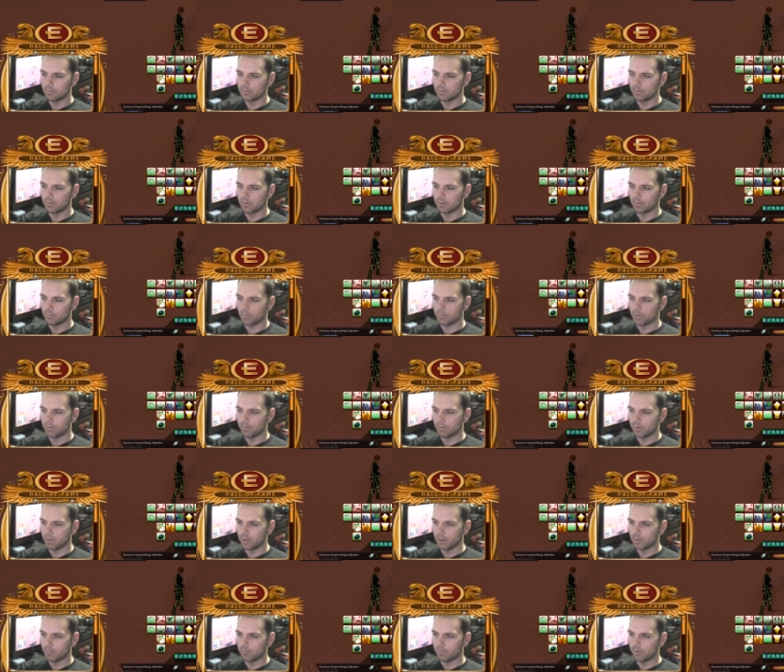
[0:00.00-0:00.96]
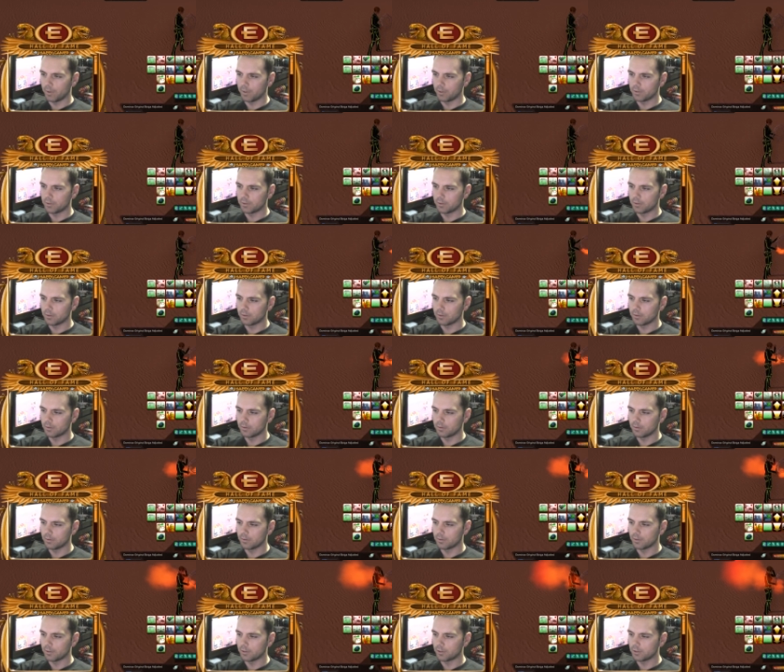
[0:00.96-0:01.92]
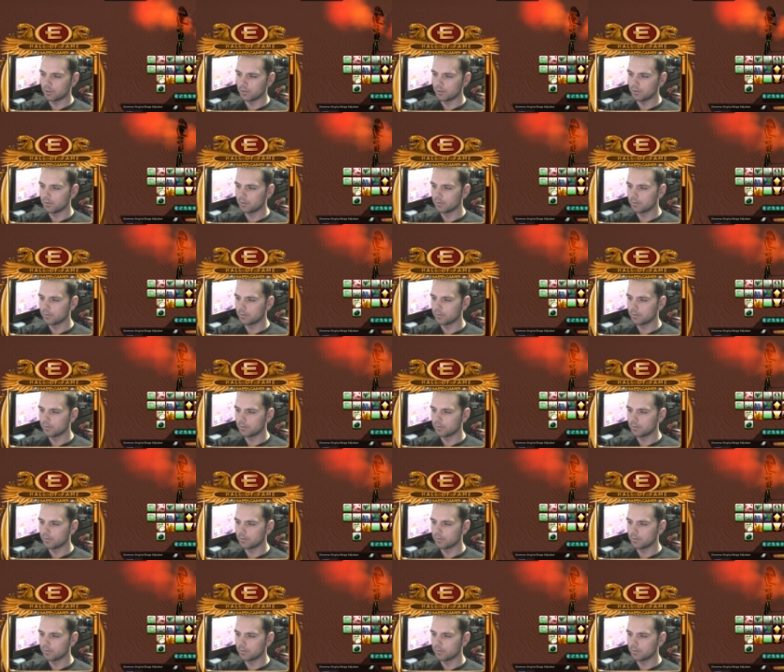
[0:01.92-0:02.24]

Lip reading: I'm leveling up faster, essentially.